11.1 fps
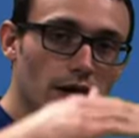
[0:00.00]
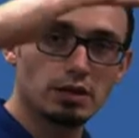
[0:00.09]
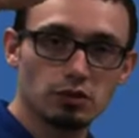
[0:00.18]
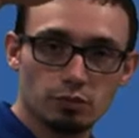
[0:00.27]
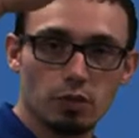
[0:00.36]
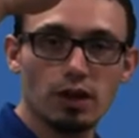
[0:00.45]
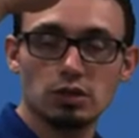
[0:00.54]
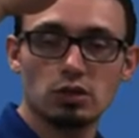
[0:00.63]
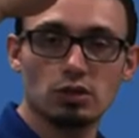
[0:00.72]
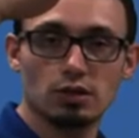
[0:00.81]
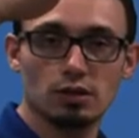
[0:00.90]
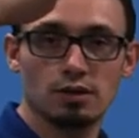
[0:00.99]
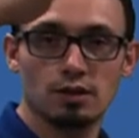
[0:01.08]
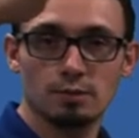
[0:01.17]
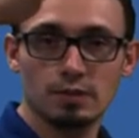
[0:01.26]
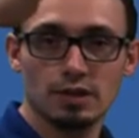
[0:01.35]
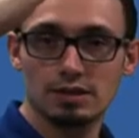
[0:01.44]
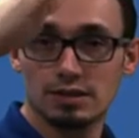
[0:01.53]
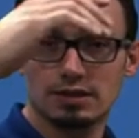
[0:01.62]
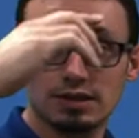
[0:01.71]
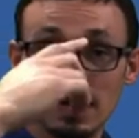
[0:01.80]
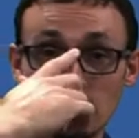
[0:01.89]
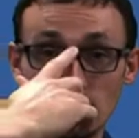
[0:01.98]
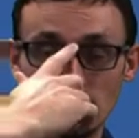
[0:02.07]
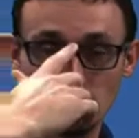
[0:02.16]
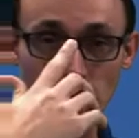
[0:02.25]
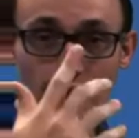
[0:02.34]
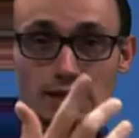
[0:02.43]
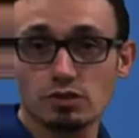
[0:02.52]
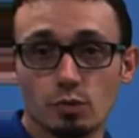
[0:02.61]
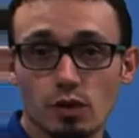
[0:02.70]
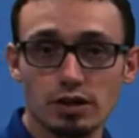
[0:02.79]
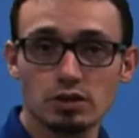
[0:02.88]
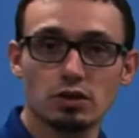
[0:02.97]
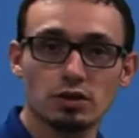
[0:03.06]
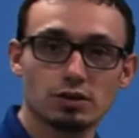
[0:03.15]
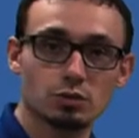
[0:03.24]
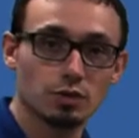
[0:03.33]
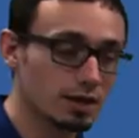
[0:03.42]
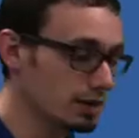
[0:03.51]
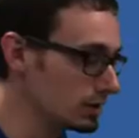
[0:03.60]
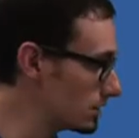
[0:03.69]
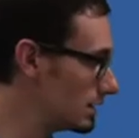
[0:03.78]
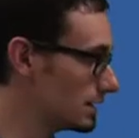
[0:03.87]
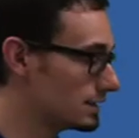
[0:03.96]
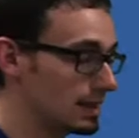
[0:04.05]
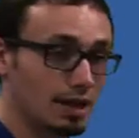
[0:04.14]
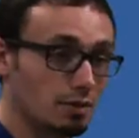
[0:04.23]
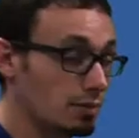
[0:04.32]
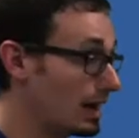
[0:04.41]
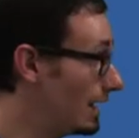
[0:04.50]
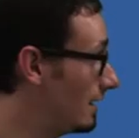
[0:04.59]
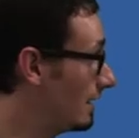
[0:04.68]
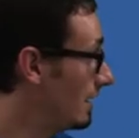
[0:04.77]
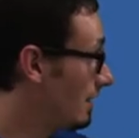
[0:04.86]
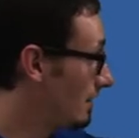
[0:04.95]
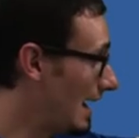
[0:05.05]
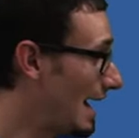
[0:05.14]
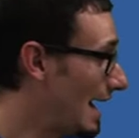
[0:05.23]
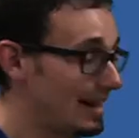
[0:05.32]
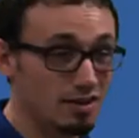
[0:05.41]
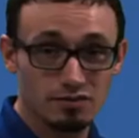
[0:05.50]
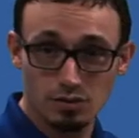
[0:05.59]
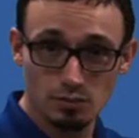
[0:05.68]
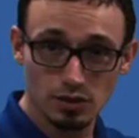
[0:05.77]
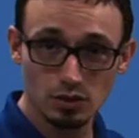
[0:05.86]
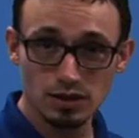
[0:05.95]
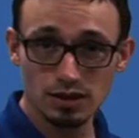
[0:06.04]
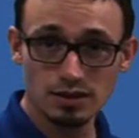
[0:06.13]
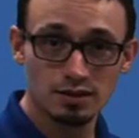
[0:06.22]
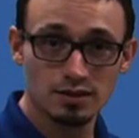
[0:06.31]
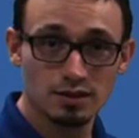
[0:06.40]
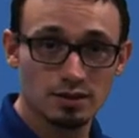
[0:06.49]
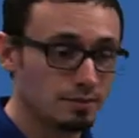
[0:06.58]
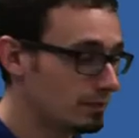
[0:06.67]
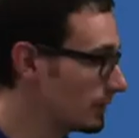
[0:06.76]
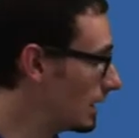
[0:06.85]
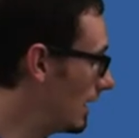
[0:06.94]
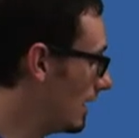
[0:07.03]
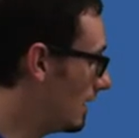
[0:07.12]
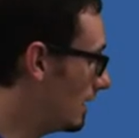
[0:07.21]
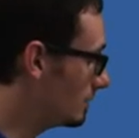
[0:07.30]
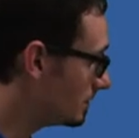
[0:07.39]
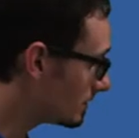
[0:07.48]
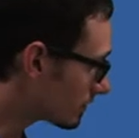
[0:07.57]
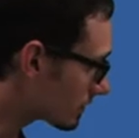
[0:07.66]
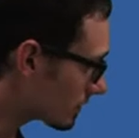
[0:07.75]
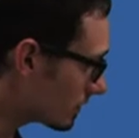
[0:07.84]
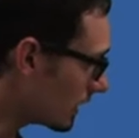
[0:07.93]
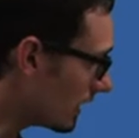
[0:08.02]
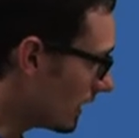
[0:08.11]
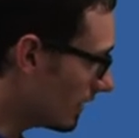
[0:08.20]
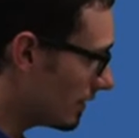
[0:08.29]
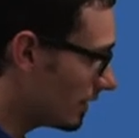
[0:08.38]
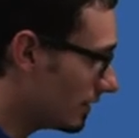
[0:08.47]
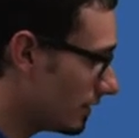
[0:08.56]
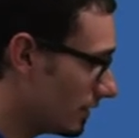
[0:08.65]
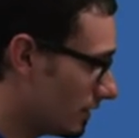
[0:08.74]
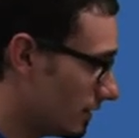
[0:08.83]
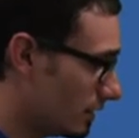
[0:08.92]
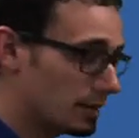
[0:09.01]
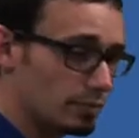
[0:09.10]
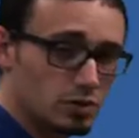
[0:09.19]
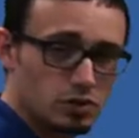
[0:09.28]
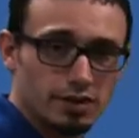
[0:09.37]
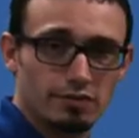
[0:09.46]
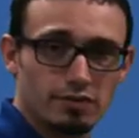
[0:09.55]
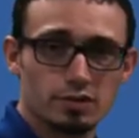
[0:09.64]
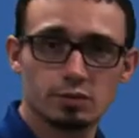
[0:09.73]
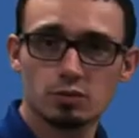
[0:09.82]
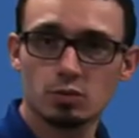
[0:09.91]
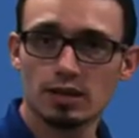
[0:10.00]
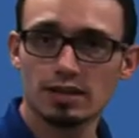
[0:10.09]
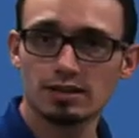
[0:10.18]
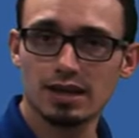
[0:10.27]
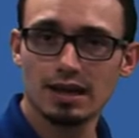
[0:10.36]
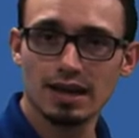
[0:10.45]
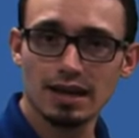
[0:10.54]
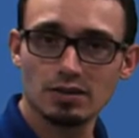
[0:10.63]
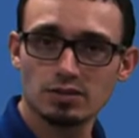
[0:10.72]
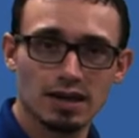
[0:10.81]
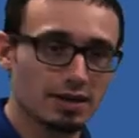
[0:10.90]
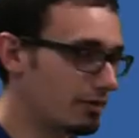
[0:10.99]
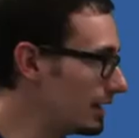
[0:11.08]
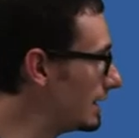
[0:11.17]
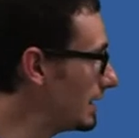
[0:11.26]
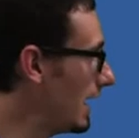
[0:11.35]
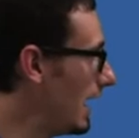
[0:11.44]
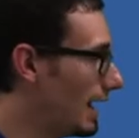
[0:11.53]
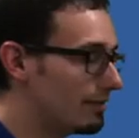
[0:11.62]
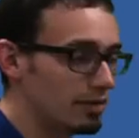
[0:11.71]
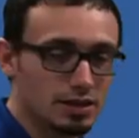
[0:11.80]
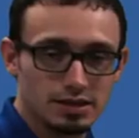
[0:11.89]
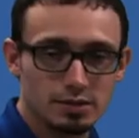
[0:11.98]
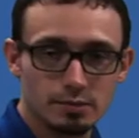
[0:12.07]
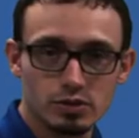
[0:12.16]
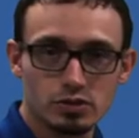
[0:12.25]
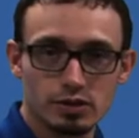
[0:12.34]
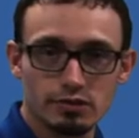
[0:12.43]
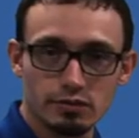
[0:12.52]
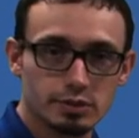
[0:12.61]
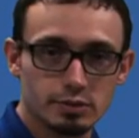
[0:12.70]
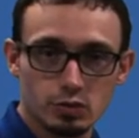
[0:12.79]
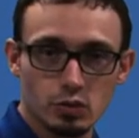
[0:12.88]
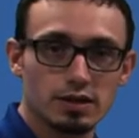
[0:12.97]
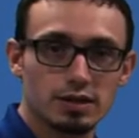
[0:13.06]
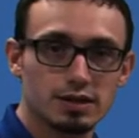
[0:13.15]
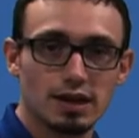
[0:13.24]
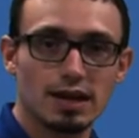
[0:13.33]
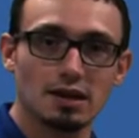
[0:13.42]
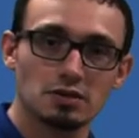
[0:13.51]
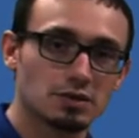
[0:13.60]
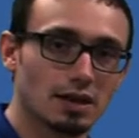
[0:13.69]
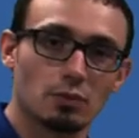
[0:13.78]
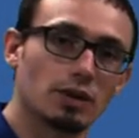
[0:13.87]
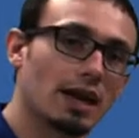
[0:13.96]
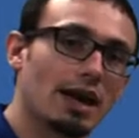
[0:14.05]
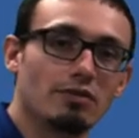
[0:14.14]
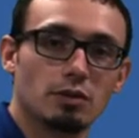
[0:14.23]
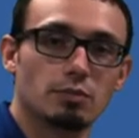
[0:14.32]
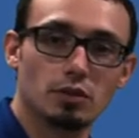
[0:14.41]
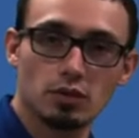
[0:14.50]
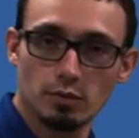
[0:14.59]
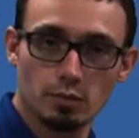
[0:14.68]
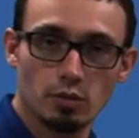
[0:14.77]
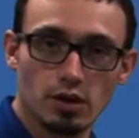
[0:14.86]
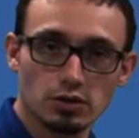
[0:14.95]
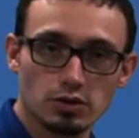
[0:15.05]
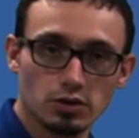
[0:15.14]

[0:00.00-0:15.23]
of pressure is the same, and the range of pressure is really just dictated by the height of the building, and then the temperature difference between inside and outside. If I didn't have any temperature difference between inside and outside, I wouldn't have any buildup of pressure.